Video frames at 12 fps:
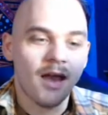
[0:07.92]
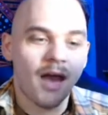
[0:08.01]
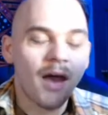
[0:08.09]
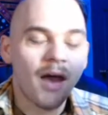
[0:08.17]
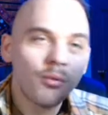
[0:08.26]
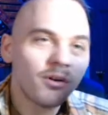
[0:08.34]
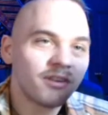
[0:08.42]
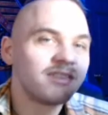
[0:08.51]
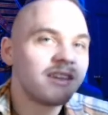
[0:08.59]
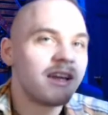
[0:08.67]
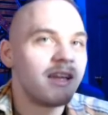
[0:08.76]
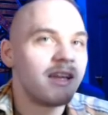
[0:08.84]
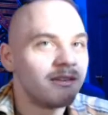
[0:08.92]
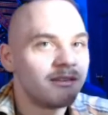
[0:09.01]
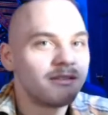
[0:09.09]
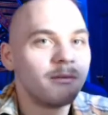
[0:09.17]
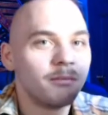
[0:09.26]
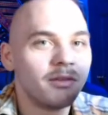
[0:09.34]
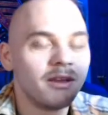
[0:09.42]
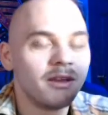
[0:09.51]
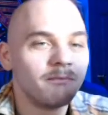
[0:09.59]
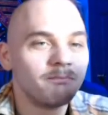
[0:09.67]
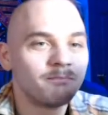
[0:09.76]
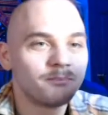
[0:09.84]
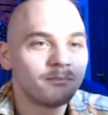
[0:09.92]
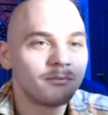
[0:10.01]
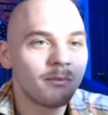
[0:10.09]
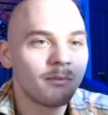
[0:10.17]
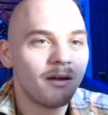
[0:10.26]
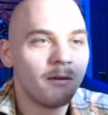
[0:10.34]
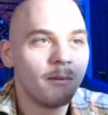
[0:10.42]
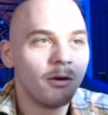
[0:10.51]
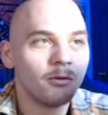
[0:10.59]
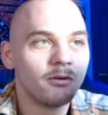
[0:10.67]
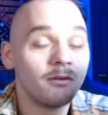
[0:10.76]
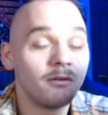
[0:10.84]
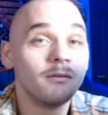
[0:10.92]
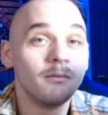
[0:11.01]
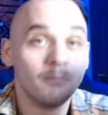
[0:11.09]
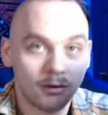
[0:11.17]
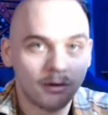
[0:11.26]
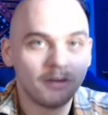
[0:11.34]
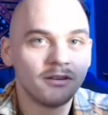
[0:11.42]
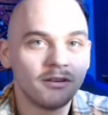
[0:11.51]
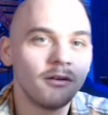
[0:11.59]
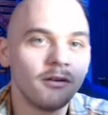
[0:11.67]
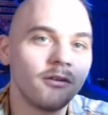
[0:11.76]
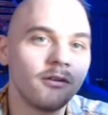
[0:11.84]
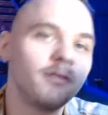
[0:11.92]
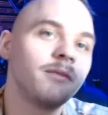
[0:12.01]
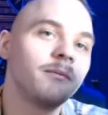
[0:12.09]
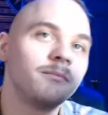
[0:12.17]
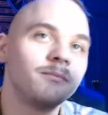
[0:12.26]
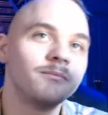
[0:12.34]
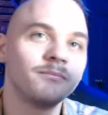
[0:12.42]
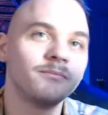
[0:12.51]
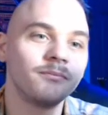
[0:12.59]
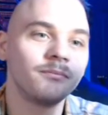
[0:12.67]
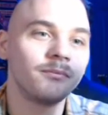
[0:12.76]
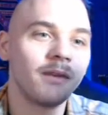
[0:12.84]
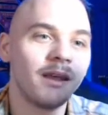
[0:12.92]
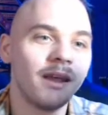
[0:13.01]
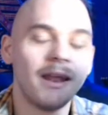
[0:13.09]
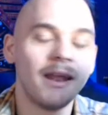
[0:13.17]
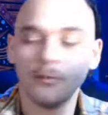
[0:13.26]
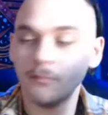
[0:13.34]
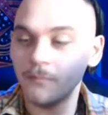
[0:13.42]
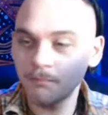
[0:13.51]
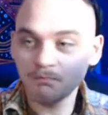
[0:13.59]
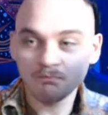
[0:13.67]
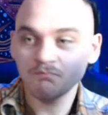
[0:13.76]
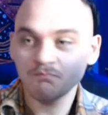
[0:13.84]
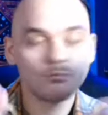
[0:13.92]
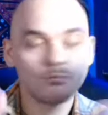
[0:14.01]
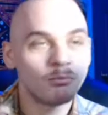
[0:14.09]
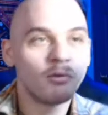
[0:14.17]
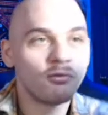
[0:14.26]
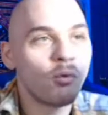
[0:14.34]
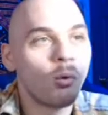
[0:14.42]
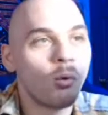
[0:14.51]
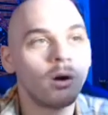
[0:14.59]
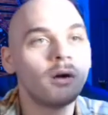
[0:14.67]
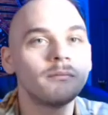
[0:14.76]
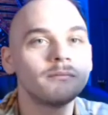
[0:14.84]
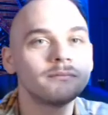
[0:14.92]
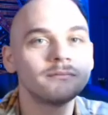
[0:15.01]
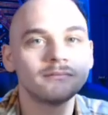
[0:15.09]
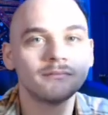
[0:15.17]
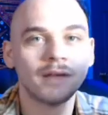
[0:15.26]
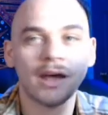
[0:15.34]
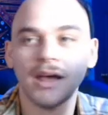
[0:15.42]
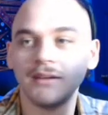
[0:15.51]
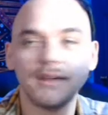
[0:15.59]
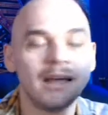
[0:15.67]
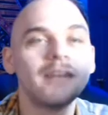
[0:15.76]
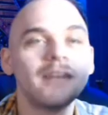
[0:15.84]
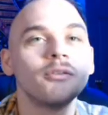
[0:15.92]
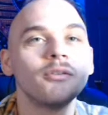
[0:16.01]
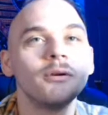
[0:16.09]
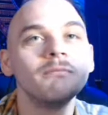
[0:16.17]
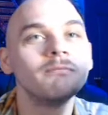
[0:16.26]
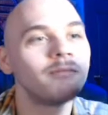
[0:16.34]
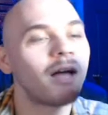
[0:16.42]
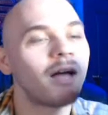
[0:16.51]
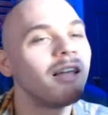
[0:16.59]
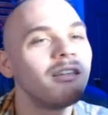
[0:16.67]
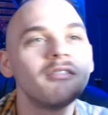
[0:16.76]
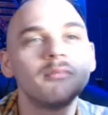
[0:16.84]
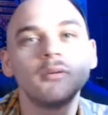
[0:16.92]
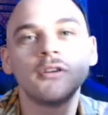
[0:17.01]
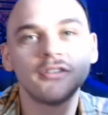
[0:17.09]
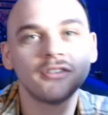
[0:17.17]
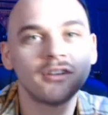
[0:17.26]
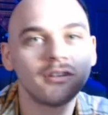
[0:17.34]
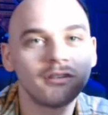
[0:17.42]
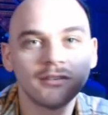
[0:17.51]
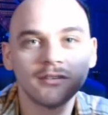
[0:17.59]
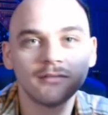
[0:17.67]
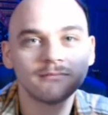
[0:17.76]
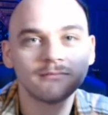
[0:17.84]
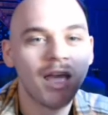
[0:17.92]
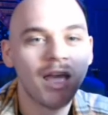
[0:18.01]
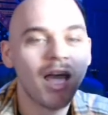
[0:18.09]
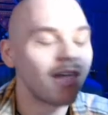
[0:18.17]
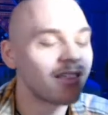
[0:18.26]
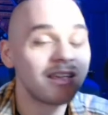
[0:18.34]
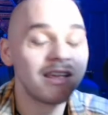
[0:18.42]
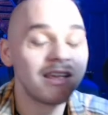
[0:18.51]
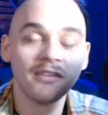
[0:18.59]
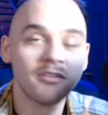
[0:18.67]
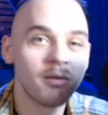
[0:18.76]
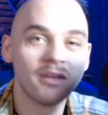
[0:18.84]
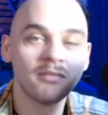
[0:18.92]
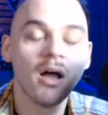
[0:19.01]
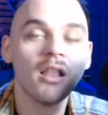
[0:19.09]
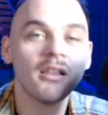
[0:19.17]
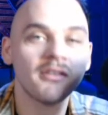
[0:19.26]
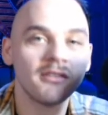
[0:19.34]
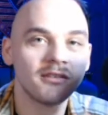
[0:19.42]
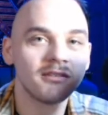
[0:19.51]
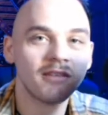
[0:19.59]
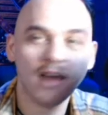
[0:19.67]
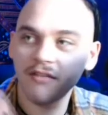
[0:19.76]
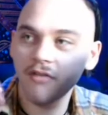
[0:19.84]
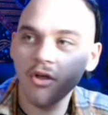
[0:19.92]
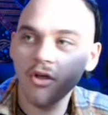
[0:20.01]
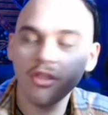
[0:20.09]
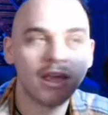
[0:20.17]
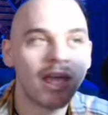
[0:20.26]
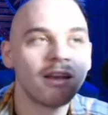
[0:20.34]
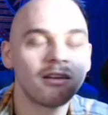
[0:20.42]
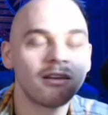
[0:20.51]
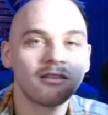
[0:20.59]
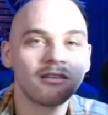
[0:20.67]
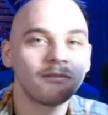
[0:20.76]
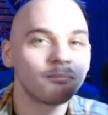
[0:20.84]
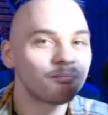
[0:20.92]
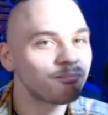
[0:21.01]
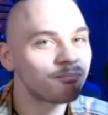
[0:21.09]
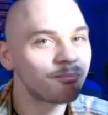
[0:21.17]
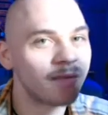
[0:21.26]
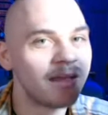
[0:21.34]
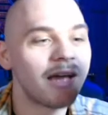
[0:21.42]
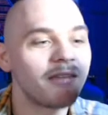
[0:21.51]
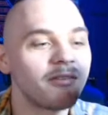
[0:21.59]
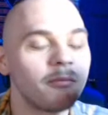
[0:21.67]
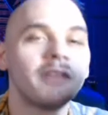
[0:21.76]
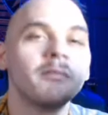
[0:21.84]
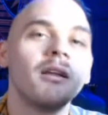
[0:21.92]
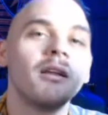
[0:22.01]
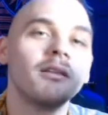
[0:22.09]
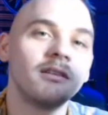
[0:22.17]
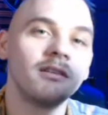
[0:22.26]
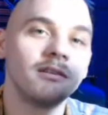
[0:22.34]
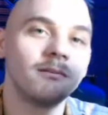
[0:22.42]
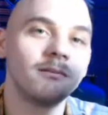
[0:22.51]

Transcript: I want to say something about Bernie Sanders. Now, before I get into it, I love Bernie Sanders. I think he has the best policies. Out of all the candidates, he has the best policies.